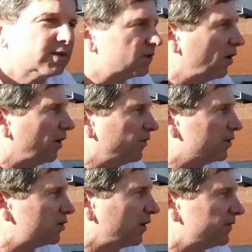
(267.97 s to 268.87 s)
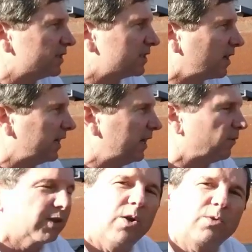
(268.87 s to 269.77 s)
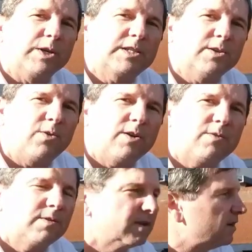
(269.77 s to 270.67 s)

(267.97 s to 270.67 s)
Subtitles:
So if the surface is clean with no grease and oil,